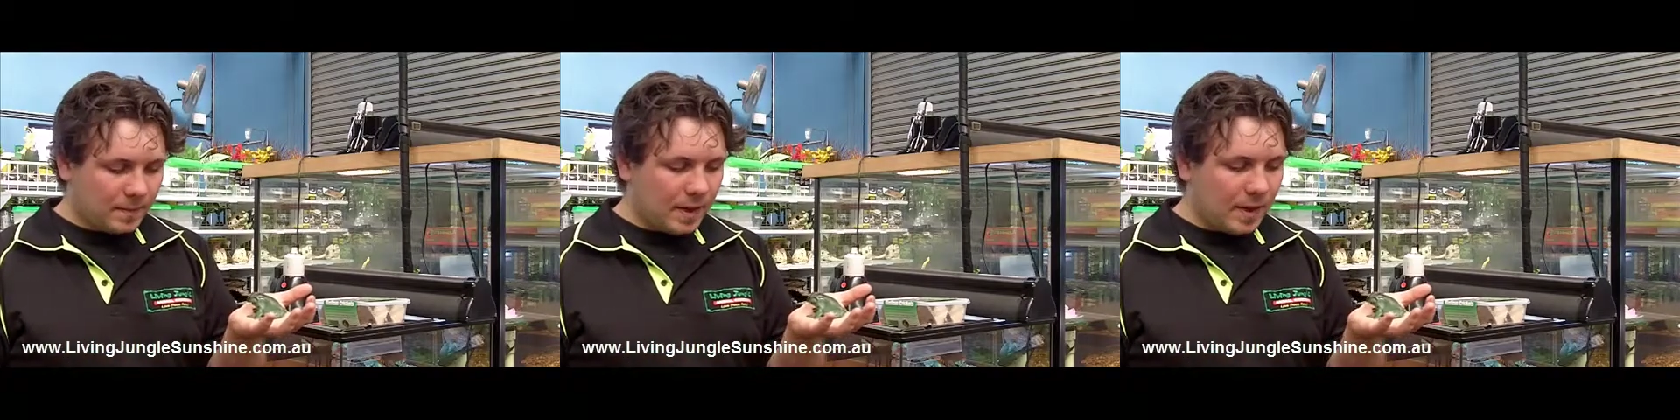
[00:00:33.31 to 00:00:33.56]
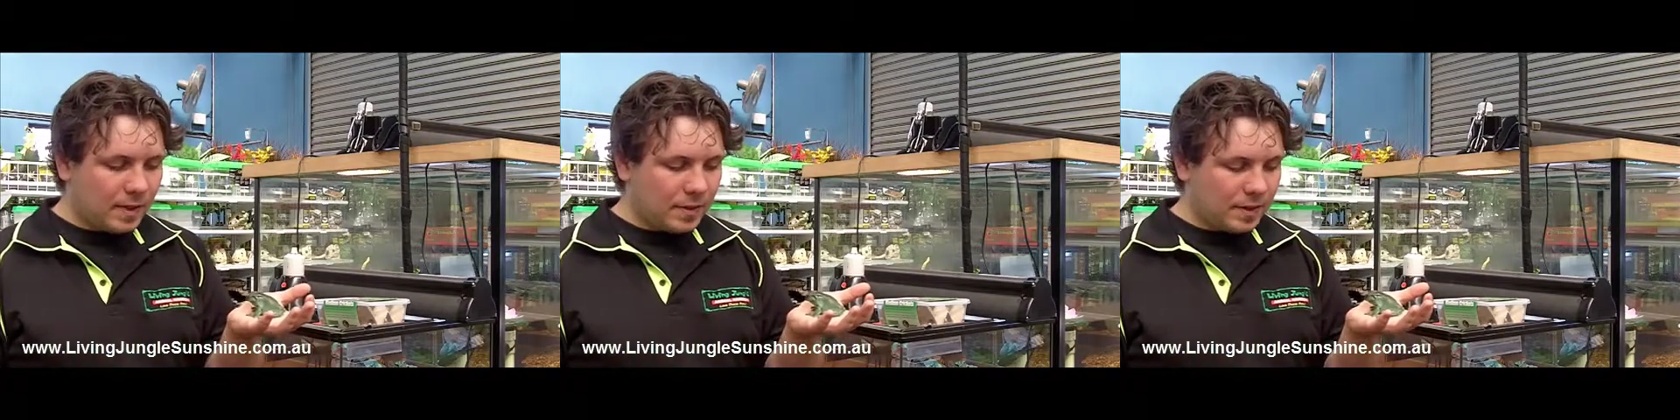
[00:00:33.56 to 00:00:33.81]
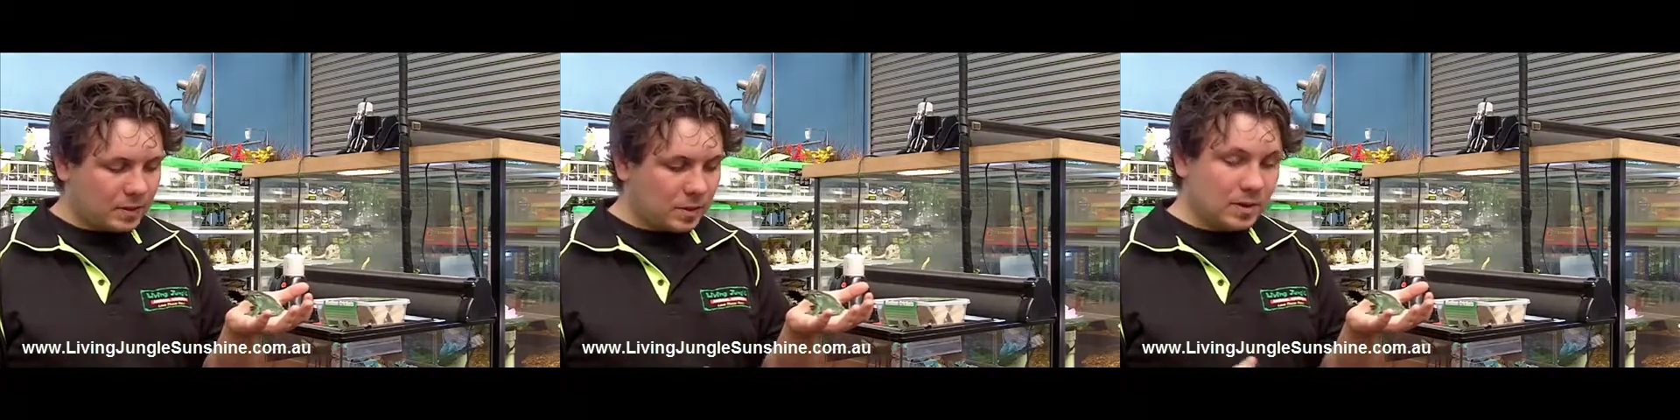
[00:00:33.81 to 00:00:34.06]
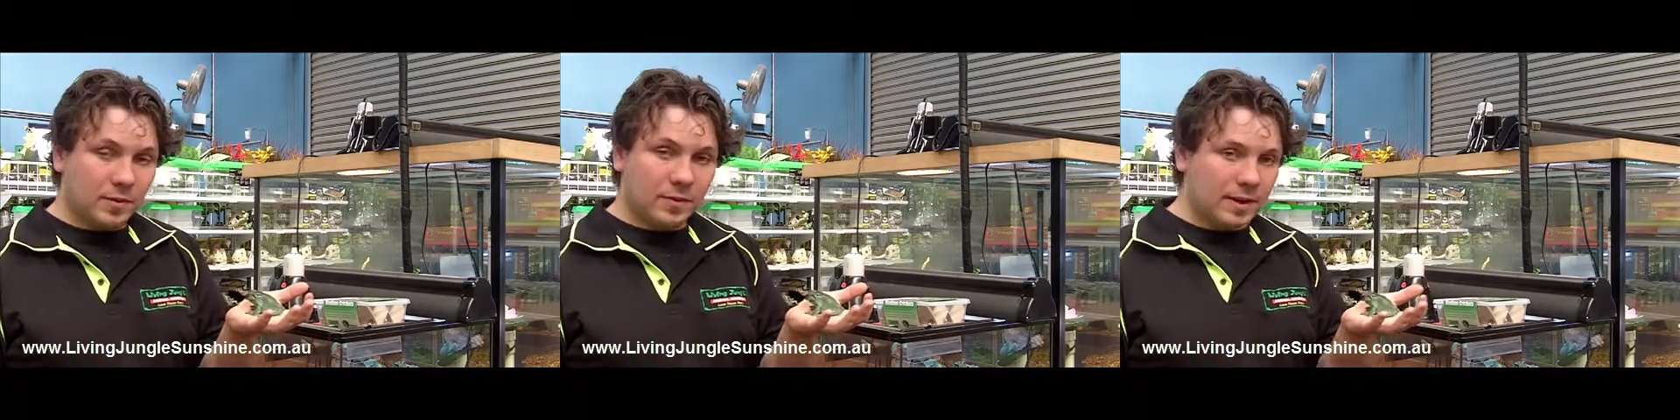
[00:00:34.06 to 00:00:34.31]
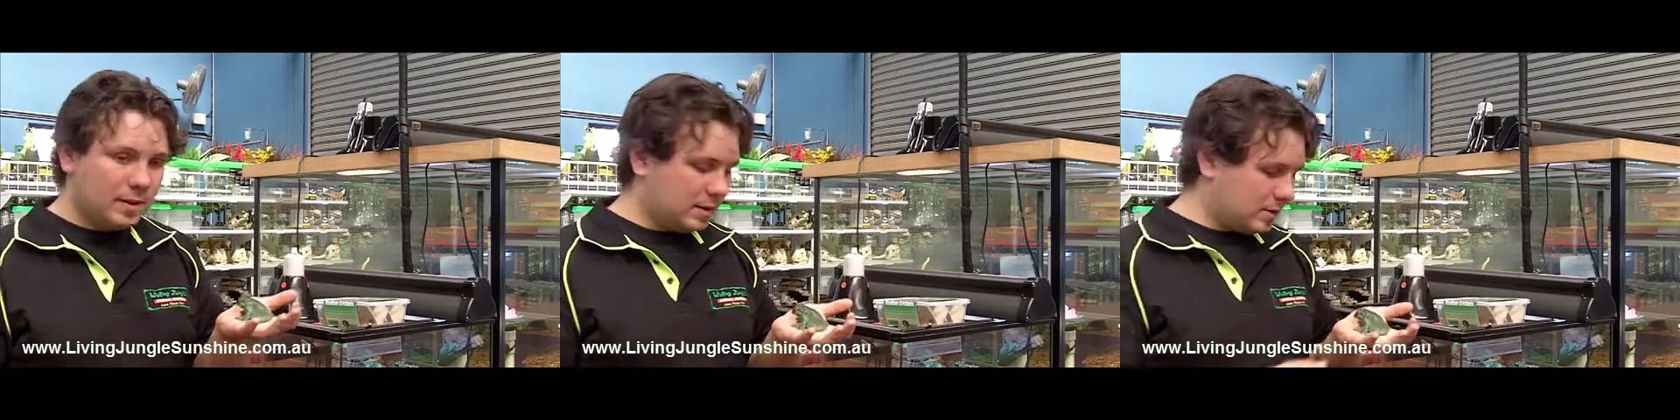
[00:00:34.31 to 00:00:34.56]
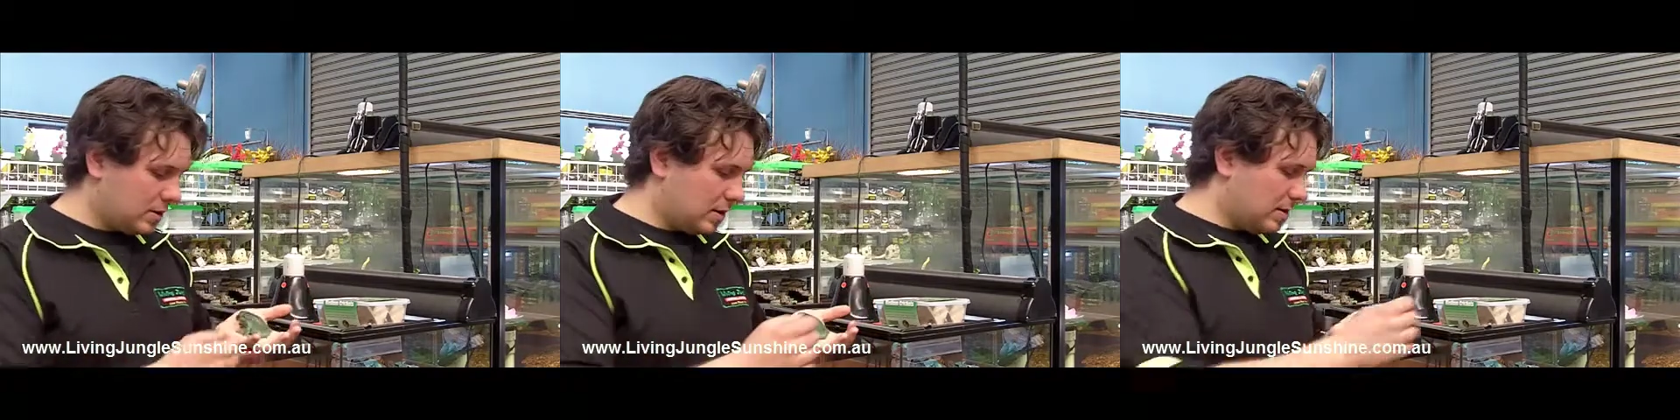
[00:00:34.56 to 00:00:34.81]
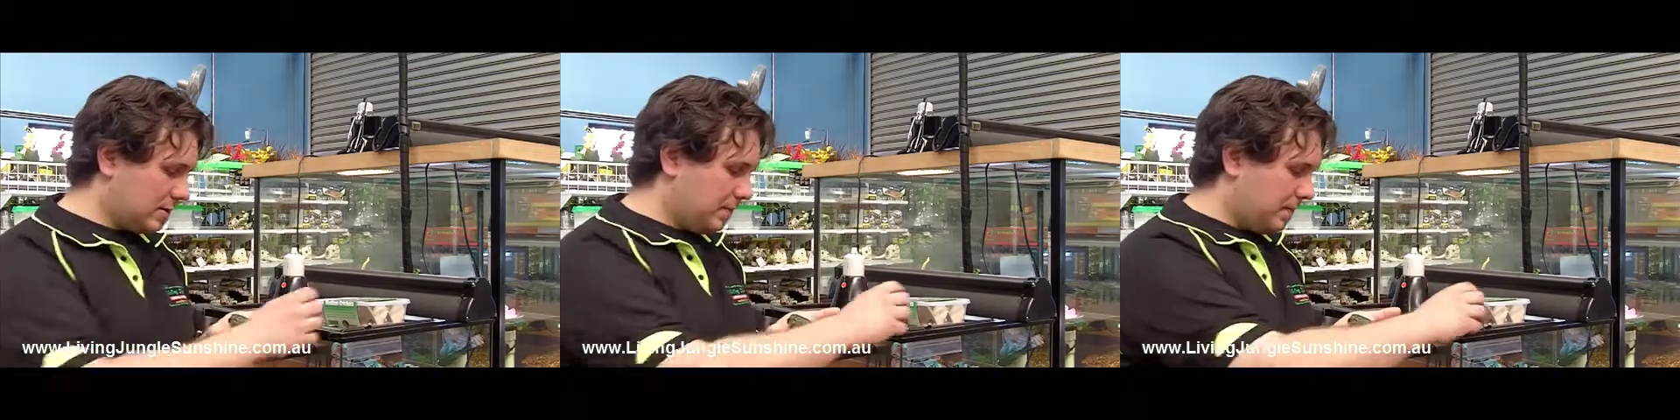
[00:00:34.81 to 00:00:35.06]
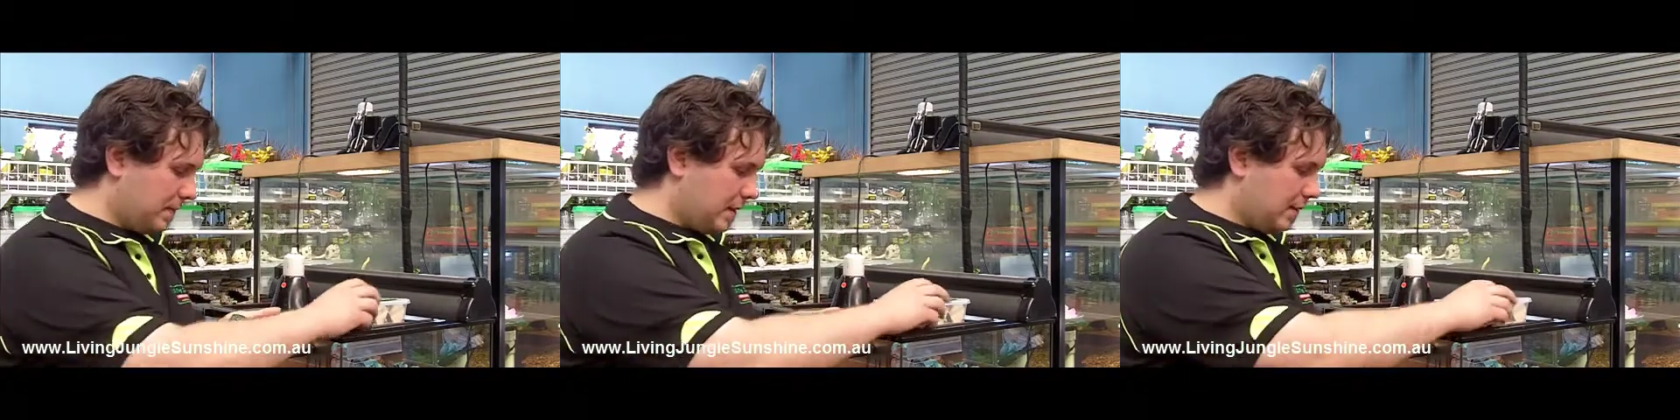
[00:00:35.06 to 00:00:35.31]
The other thing is when you feed these guys,
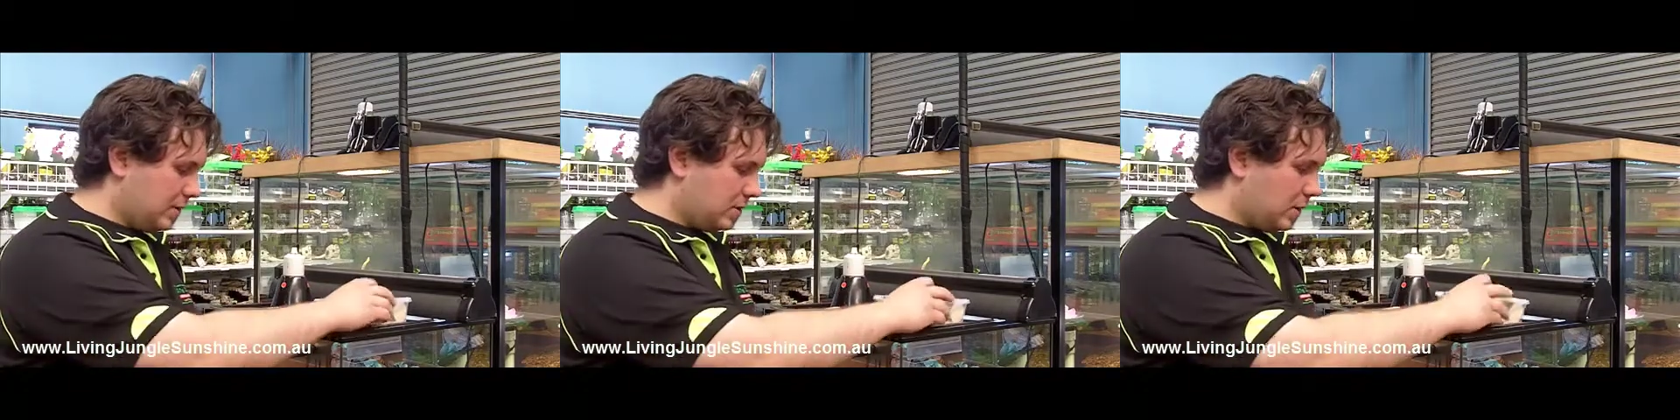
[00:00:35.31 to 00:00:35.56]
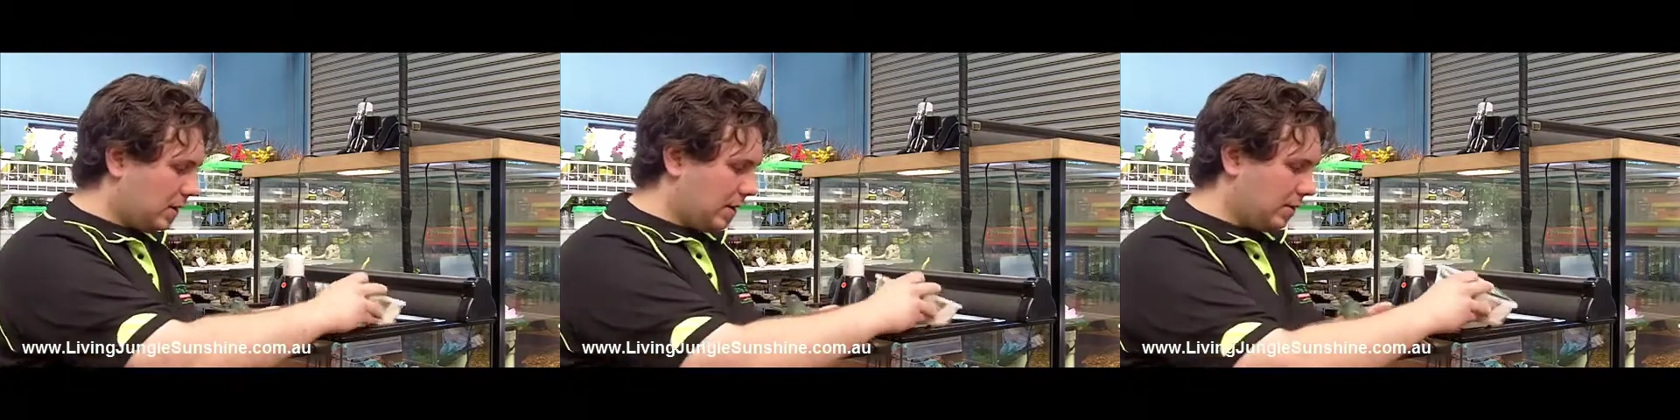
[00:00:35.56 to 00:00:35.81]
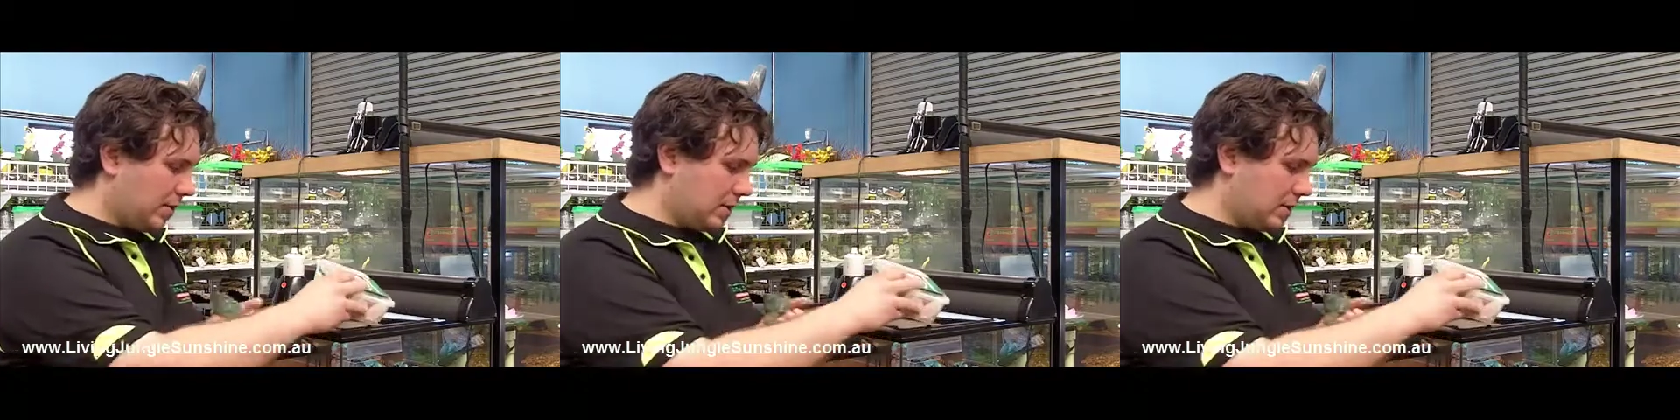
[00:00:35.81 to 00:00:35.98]
they live entirely off